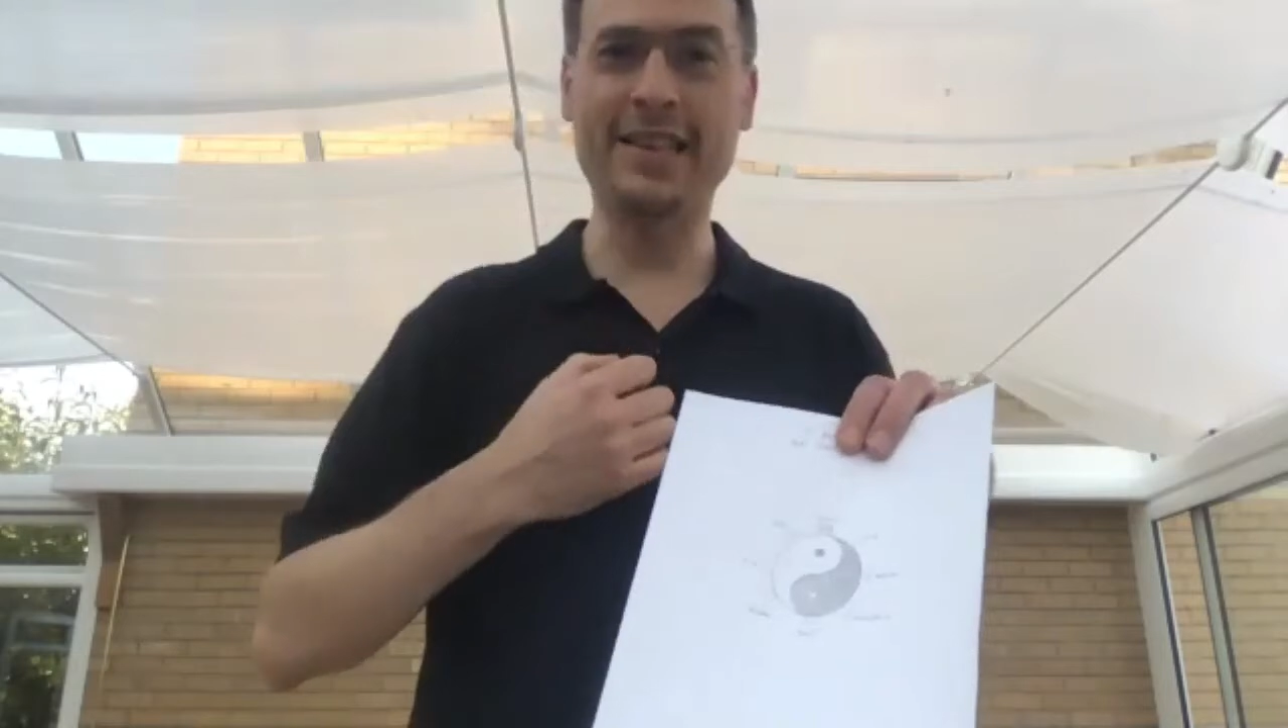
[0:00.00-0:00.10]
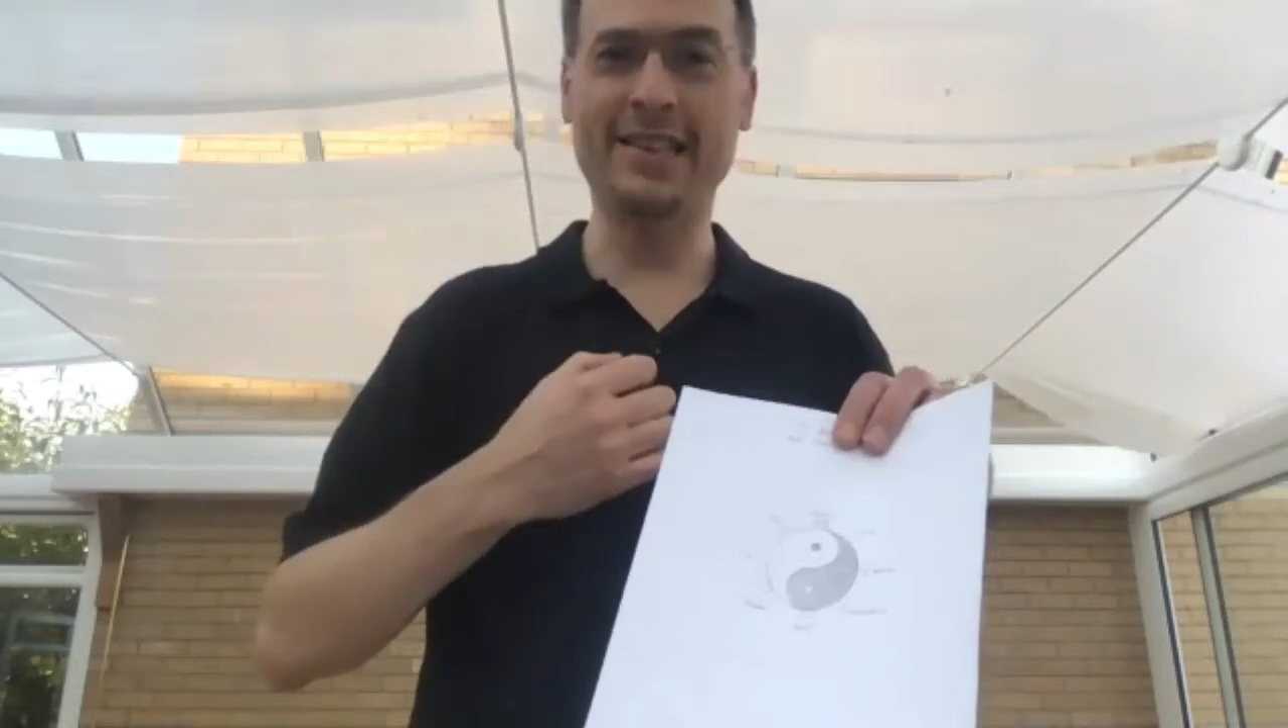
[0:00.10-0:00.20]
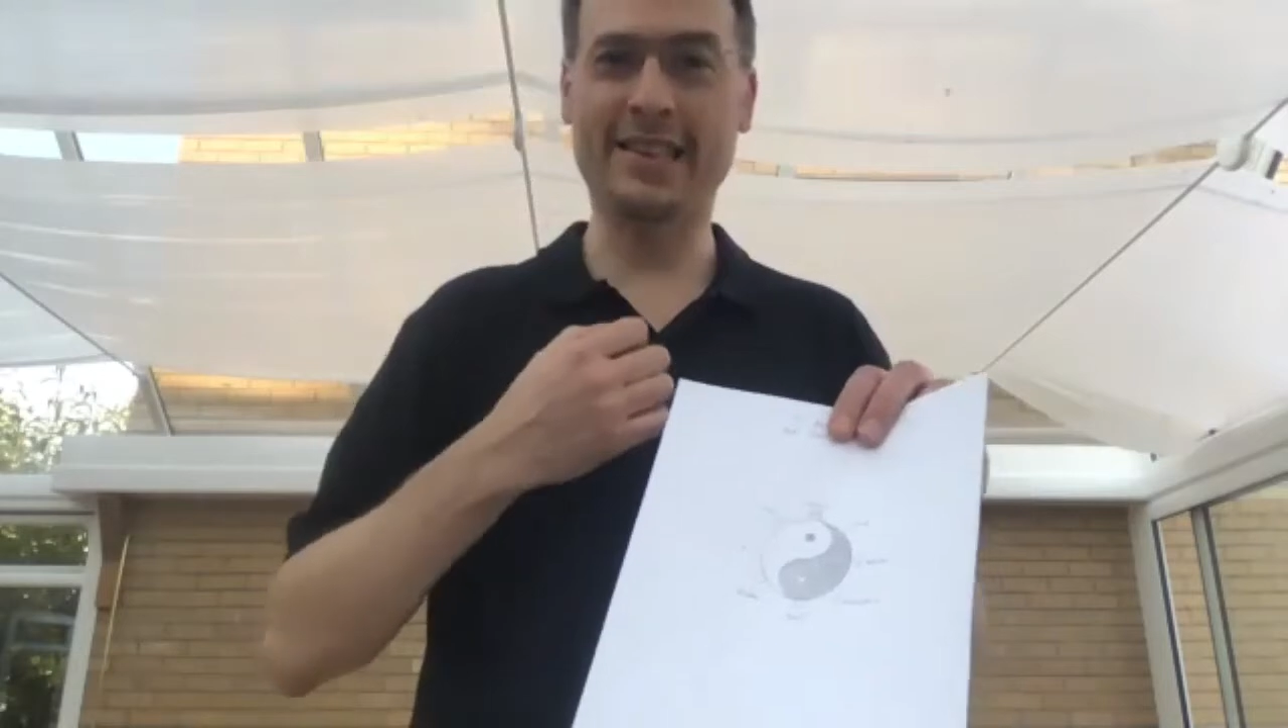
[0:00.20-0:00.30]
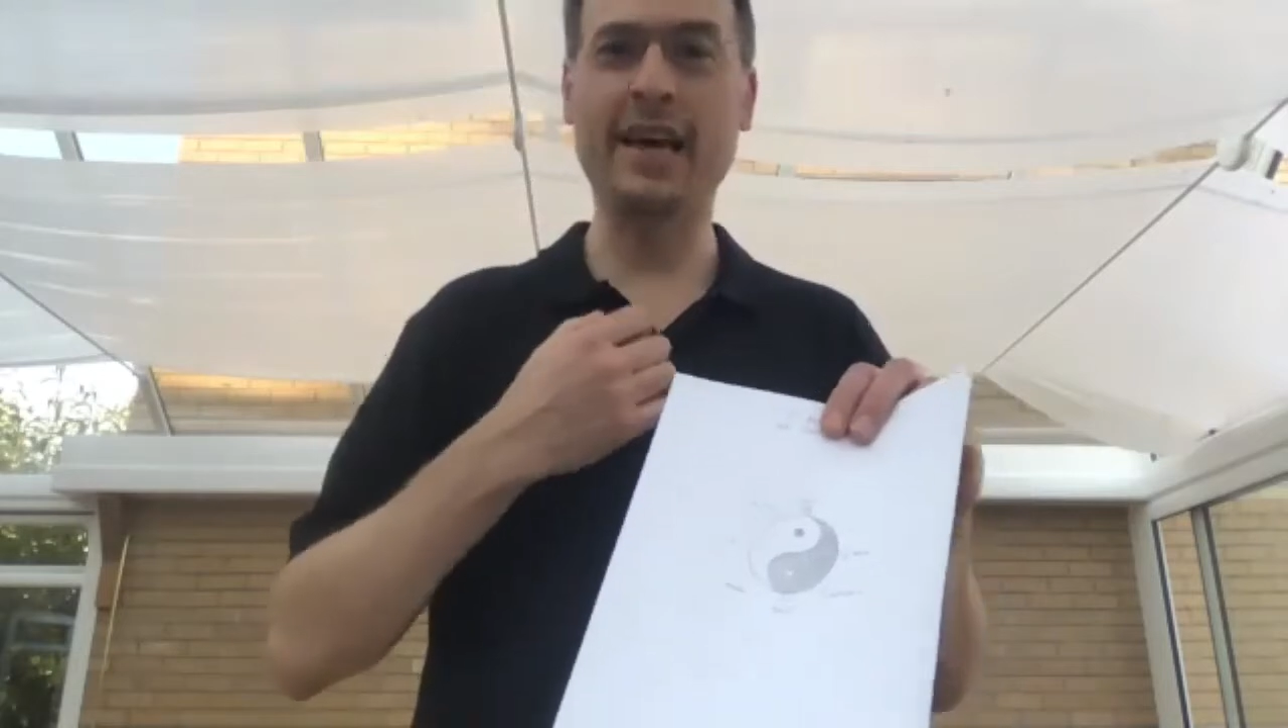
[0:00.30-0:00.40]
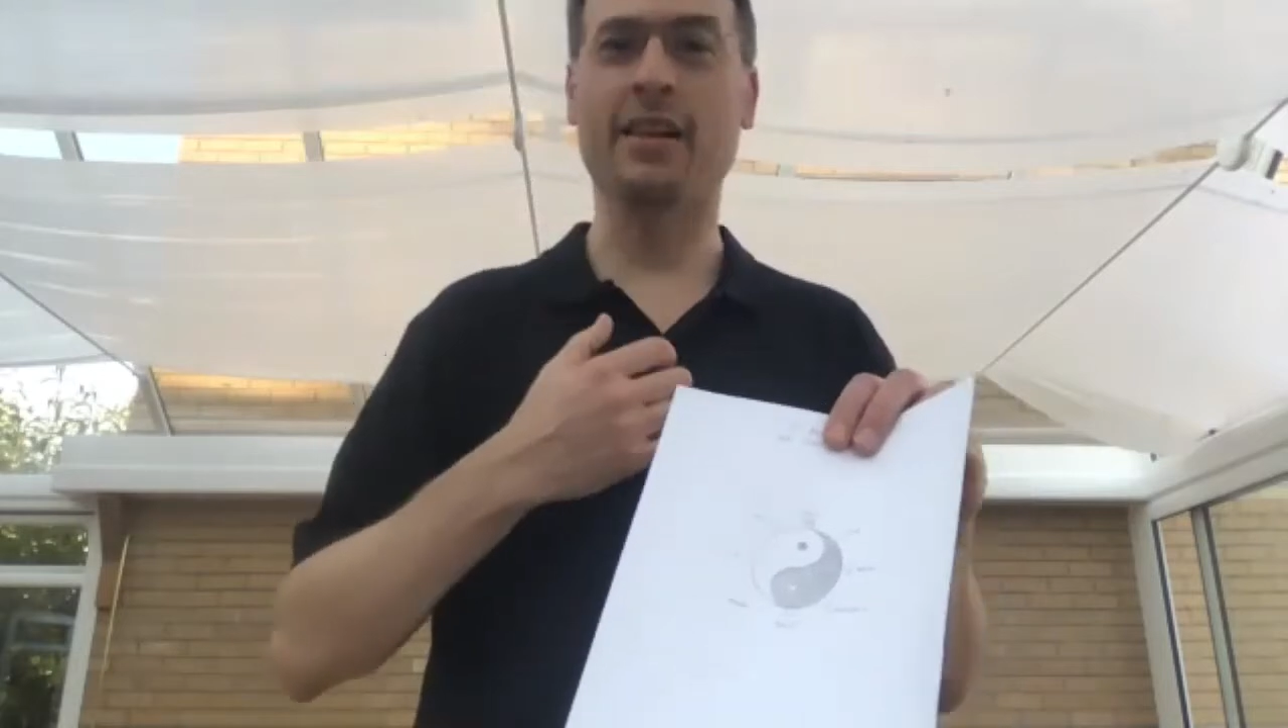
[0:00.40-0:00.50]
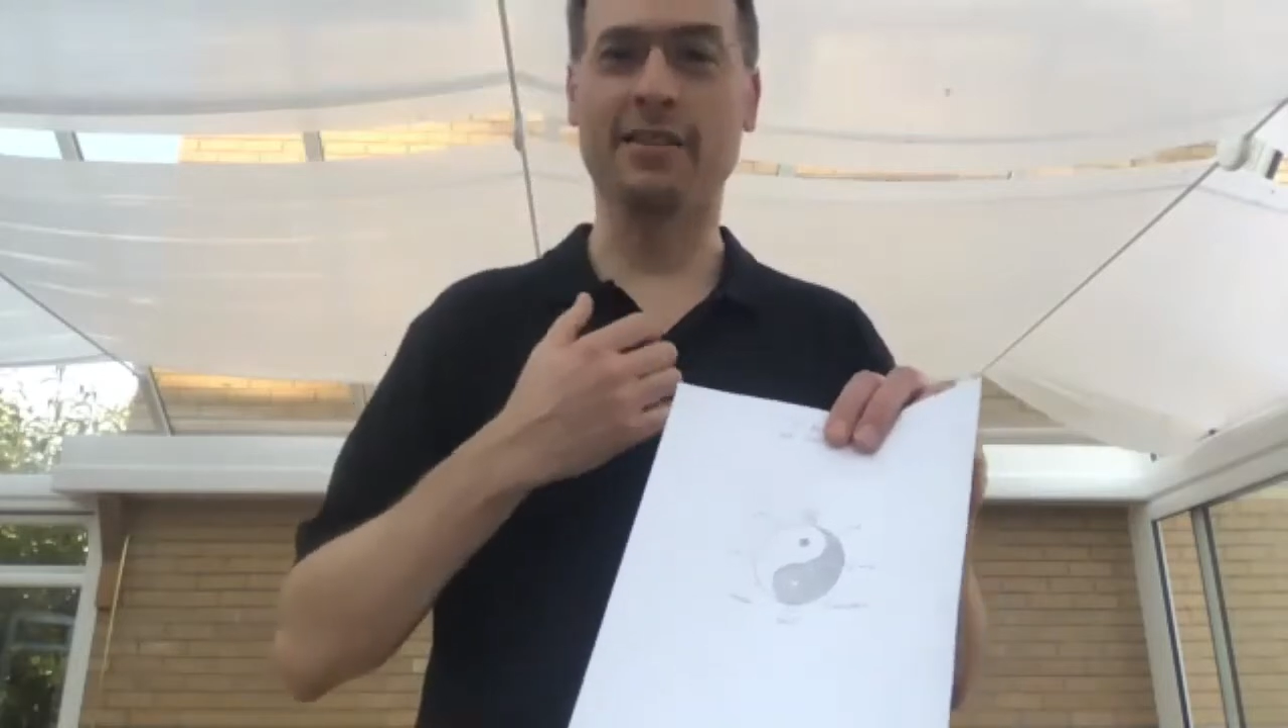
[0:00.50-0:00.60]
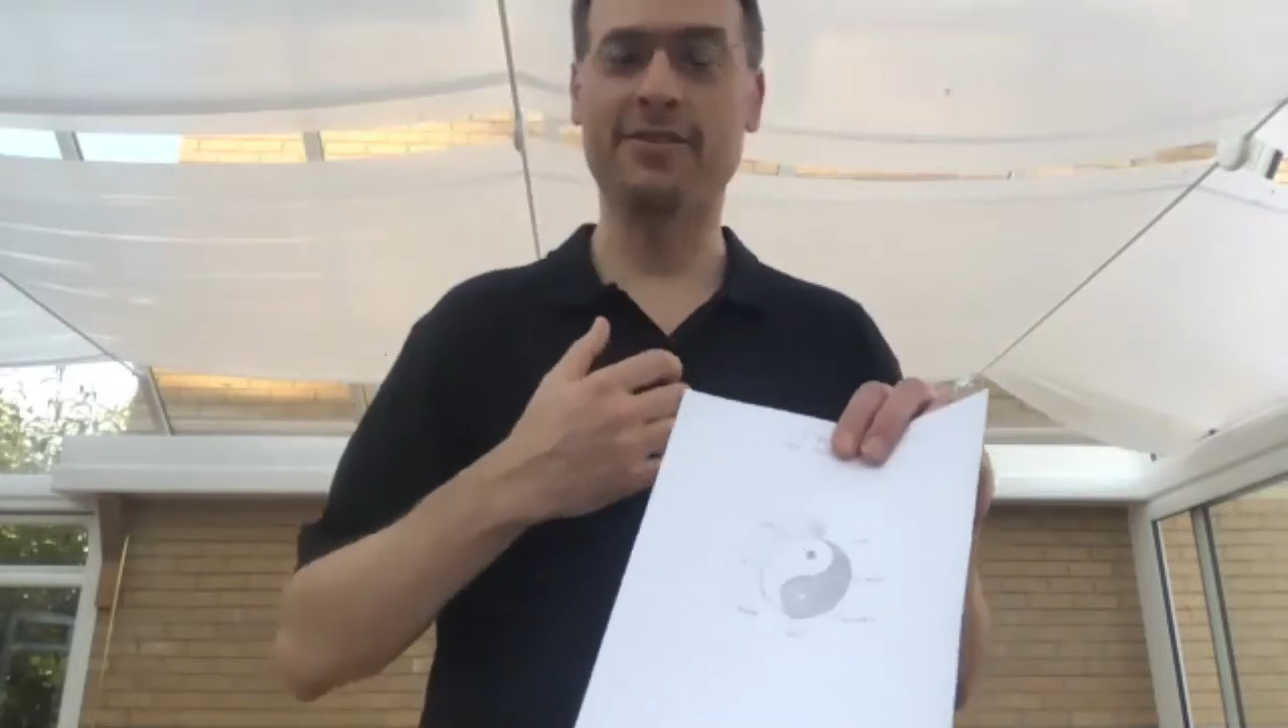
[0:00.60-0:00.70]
self,